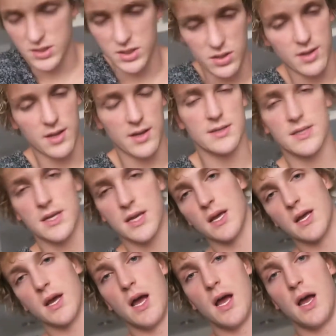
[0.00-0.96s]
just hold on a
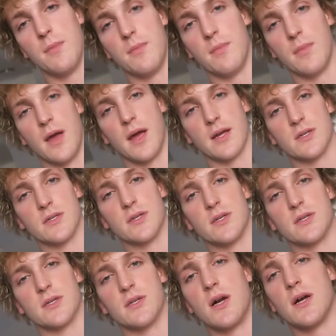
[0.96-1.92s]
second. I'm
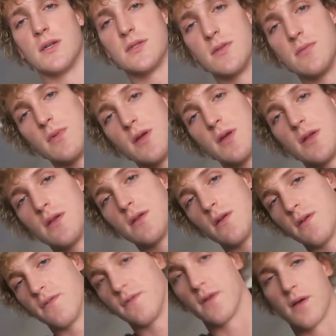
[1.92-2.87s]
actually exhausted, man.
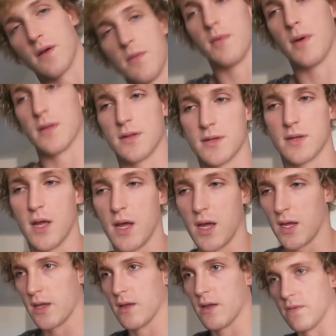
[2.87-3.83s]
I feel like I'm about to
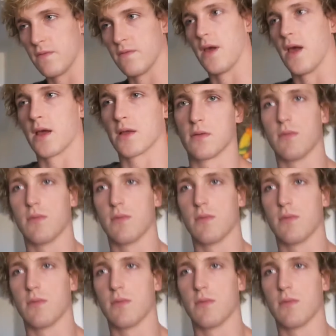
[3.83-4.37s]
die, in fact.